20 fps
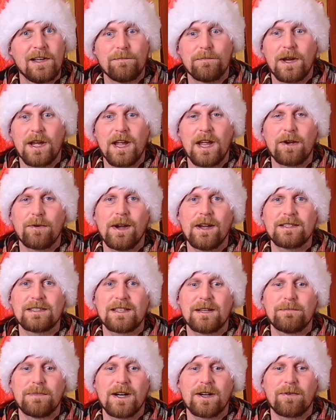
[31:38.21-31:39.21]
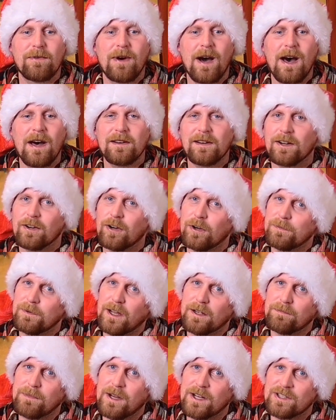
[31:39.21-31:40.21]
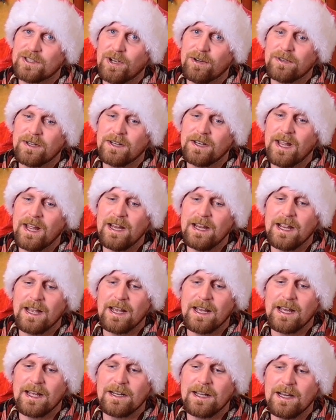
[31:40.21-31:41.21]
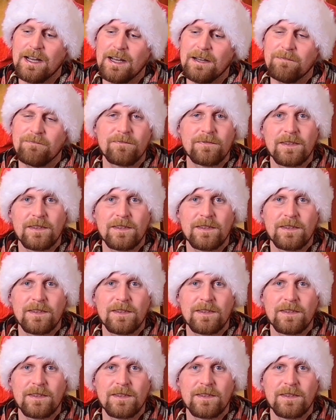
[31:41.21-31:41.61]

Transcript: But anyways, I'm Buck Wilder. I hope you like my show today, and uh,